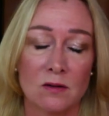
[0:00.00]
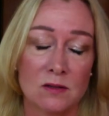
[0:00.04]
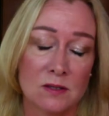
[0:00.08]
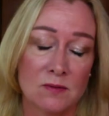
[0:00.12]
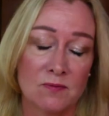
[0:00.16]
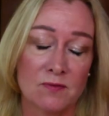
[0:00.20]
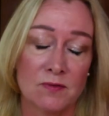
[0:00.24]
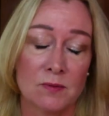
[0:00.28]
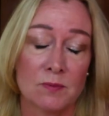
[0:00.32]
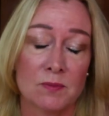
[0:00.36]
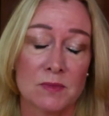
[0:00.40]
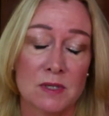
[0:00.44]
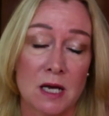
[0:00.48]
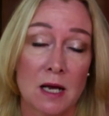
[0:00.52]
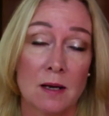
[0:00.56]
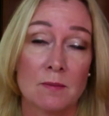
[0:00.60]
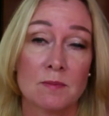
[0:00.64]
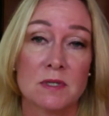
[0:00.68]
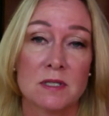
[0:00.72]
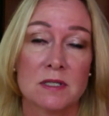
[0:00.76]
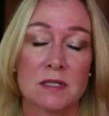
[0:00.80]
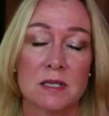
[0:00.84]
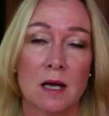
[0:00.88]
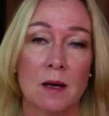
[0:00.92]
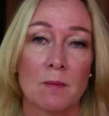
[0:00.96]
from time
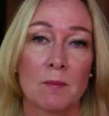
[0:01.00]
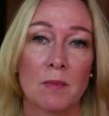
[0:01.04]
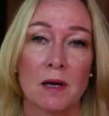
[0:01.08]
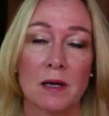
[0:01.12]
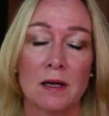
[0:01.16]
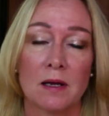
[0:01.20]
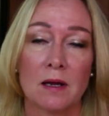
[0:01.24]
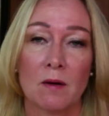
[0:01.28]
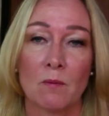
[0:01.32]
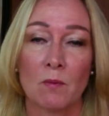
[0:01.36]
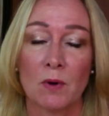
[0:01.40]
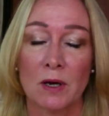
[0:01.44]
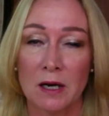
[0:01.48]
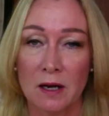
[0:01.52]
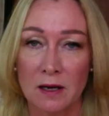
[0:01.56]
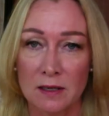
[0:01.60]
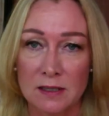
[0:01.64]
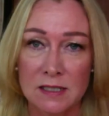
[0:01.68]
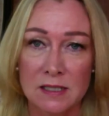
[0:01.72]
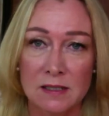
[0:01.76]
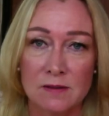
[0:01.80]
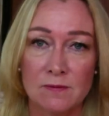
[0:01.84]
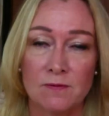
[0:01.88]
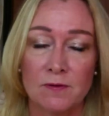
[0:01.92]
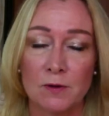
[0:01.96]
to time, when I
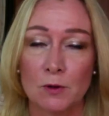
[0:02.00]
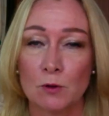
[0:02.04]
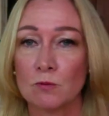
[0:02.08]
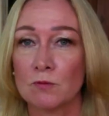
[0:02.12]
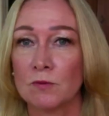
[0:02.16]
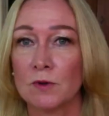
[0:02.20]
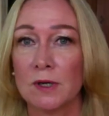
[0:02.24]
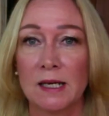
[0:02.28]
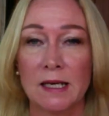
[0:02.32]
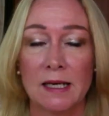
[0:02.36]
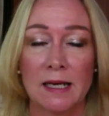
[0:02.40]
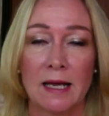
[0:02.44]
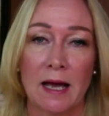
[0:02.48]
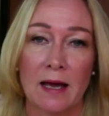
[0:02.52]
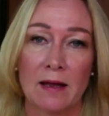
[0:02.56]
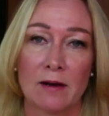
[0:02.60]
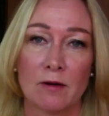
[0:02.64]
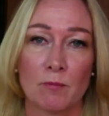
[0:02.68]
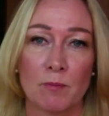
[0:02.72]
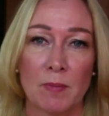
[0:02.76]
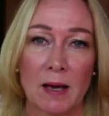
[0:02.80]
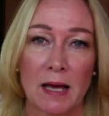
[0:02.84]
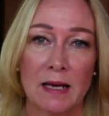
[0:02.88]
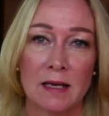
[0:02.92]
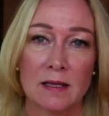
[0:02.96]
did feel really out of
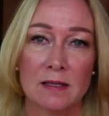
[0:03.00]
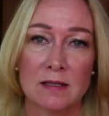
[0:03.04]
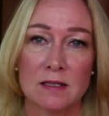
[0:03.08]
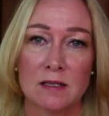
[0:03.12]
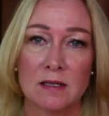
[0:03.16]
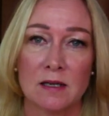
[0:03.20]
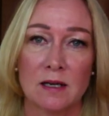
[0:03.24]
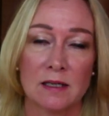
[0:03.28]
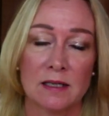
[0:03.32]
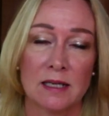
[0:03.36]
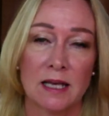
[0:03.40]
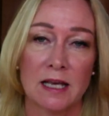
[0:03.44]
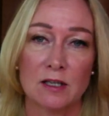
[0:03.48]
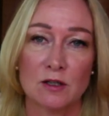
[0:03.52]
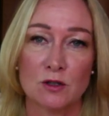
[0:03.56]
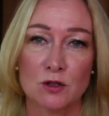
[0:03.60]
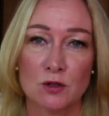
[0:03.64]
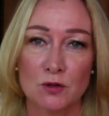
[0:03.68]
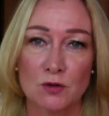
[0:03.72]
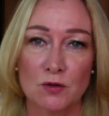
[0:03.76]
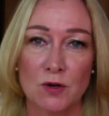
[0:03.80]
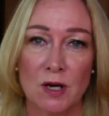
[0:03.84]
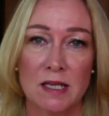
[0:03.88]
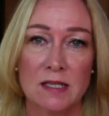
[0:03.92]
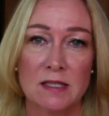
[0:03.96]
balance and I'd get
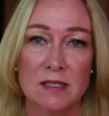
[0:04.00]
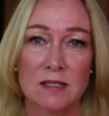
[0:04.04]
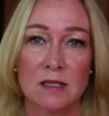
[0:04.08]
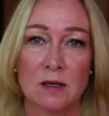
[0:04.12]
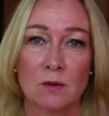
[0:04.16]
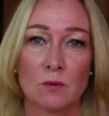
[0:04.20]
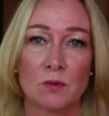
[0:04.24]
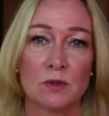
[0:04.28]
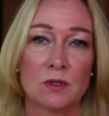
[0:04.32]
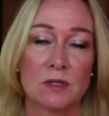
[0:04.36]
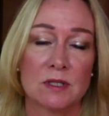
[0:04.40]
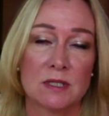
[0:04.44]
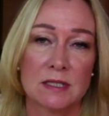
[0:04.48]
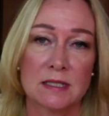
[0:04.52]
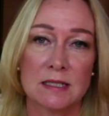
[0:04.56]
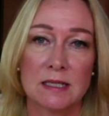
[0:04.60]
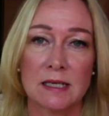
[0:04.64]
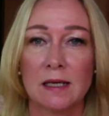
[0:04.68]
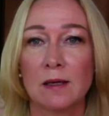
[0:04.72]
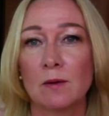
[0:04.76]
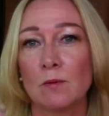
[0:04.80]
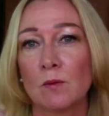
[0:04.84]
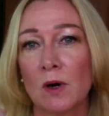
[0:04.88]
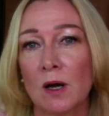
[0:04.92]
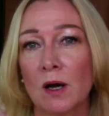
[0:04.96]
stressed, I wouldn't
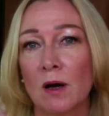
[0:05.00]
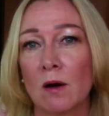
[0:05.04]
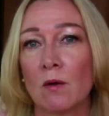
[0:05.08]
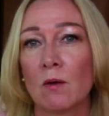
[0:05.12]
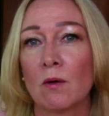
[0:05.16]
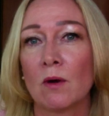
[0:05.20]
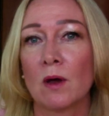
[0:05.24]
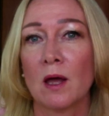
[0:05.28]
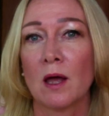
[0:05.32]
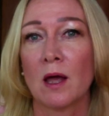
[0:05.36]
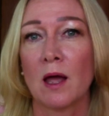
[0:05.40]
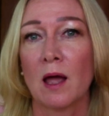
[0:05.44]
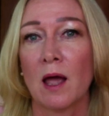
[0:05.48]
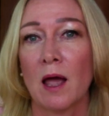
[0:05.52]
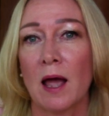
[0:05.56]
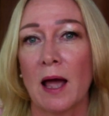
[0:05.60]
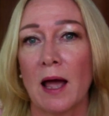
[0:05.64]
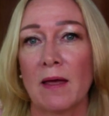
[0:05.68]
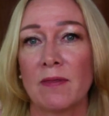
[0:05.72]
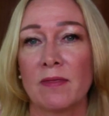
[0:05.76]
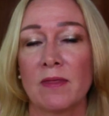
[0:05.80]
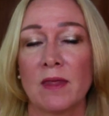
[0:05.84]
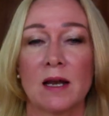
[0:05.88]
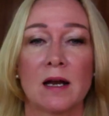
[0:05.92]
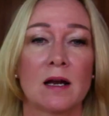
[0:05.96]
sleep well,
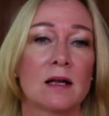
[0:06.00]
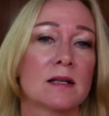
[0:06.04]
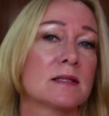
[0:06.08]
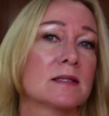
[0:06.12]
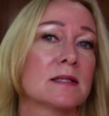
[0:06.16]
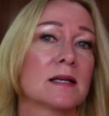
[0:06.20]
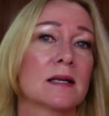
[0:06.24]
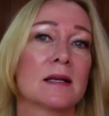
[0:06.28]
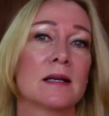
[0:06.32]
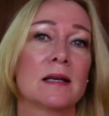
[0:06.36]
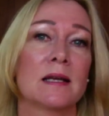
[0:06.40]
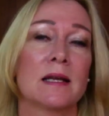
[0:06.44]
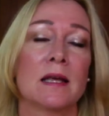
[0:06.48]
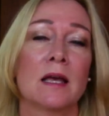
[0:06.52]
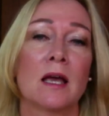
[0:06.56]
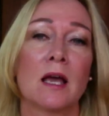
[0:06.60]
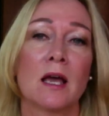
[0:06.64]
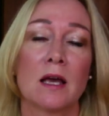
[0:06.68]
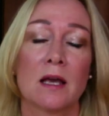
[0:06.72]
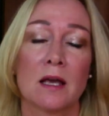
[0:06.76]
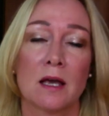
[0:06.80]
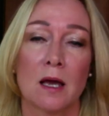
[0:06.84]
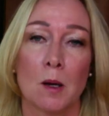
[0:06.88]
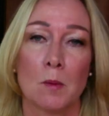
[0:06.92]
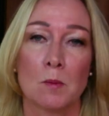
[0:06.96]
and then I'd suddenly
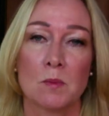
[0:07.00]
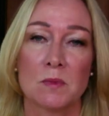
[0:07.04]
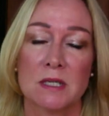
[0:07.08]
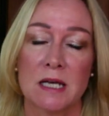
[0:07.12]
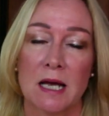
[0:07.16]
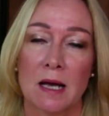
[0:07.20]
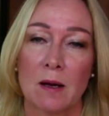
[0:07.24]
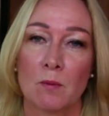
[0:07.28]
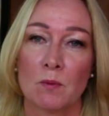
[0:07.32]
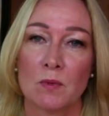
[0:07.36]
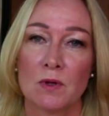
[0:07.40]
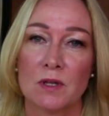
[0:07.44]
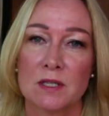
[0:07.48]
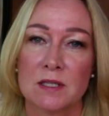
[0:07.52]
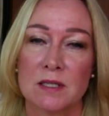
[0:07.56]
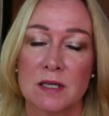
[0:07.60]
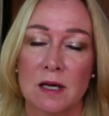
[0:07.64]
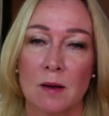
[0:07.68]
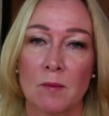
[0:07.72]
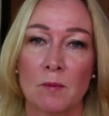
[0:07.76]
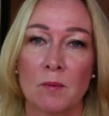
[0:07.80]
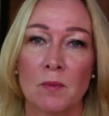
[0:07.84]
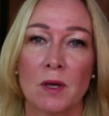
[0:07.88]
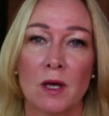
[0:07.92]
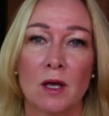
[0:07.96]
come down with
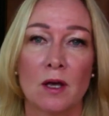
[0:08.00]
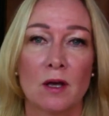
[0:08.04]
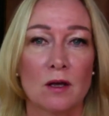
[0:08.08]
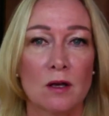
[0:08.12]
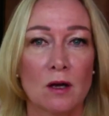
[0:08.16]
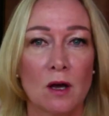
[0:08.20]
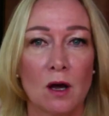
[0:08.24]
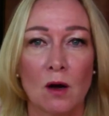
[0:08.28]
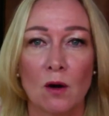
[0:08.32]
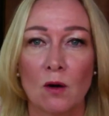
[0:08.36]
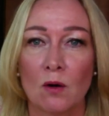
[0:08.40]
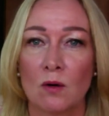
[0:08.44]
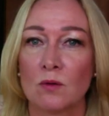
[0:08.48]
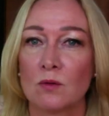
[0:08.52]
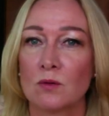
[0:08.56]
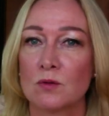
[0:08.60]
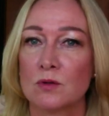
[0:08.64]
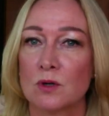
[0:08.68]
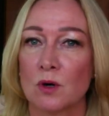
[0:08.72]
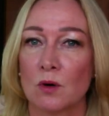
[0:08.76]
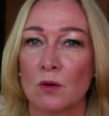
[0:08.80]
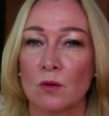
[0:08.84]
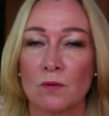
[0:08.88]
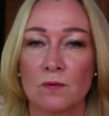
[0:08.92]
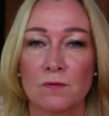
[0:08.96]
some cold
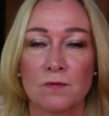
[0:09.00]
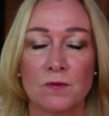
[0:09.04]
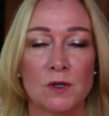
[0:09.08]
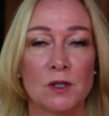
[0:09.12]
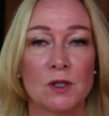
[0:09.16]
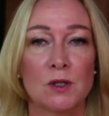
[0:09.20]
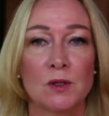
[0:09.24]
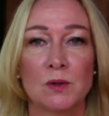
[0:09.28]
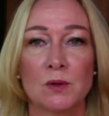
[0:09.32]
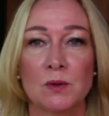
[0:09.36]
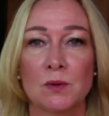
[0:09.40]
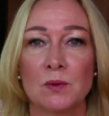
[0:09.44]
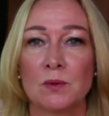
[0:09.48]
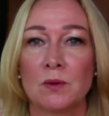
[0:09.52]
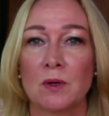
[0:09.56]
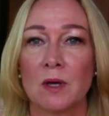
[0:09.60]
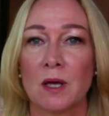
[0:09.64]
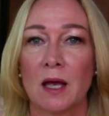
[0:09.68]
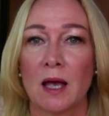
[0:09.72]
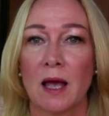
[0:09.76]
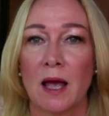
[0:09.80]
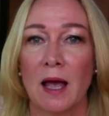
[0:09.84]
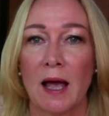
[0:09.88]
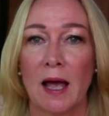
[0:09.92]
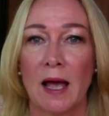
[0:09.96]
or flu,
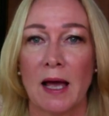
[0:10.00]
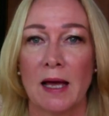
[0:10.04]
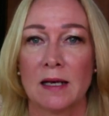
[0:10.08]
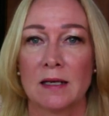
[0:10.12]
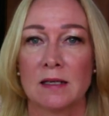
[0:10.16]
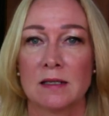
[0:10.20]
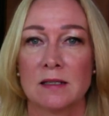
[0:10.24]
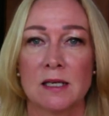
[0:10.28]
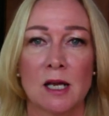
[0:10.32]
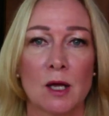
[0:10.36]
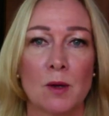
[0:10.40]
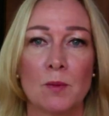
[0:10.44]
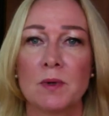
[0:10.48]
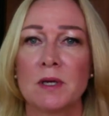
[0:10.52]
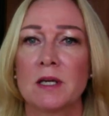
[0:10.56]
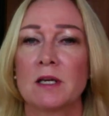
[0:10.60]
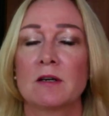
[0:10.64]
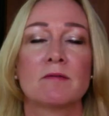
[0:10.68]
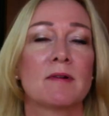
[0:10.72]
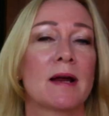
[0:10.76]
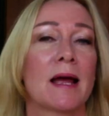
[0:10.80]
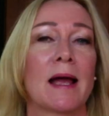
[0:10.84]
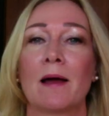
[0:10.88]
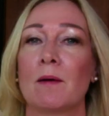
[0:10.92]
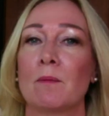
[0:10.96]
and nobody
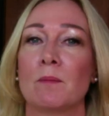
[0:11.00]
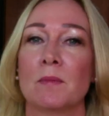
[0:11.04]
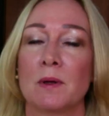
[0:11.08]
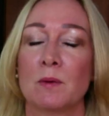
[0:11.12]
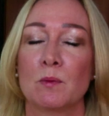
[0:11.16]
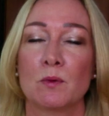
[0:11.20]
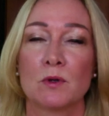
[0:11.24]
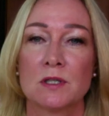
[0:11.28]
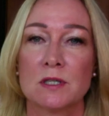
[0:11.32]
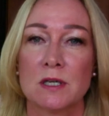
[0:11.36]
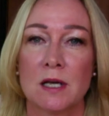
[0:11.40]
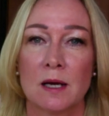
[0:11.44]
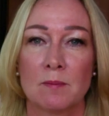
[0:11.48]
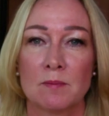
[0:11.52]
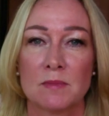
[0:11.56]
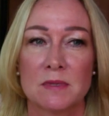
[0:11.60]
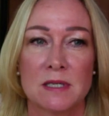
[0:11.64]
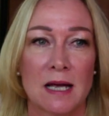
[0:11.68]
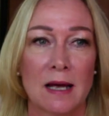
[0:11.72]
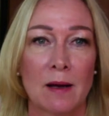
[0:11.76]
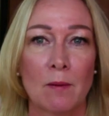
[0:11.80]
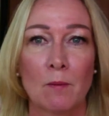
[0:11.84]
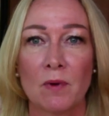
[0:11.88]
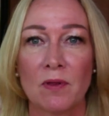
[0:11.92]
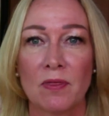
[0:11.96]
around me would come
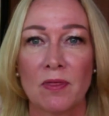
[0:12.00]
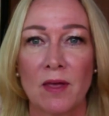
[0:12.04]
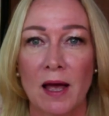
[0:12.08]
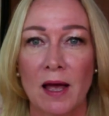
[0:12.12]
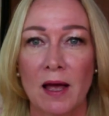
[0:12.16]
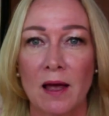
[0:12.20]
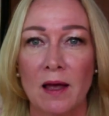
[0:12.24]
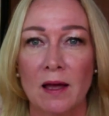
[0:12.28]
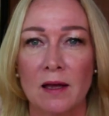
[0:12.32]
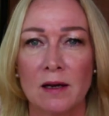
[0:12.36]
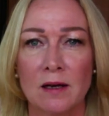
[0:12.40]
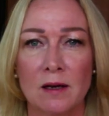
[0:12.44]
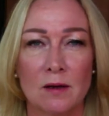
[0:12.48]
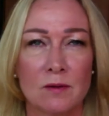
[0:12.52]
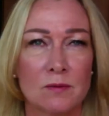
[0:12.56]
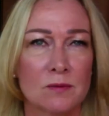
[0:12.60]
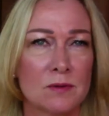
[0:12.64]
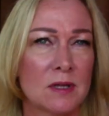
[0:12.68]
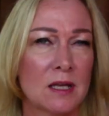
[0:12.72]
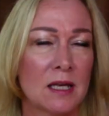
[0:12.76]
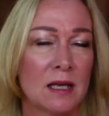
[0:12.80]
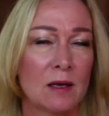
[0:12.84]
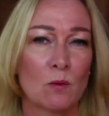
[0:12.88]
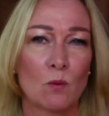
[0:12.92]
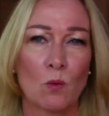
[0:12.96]
down with that, and I would
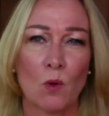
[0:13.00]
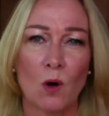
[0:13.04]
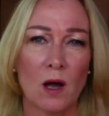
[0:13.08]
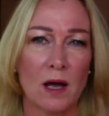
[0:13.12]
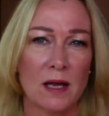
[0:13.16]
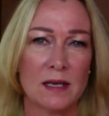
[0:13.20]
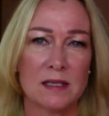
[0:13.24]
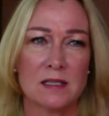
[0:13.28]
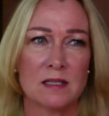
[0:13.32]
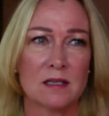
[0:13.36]
think, why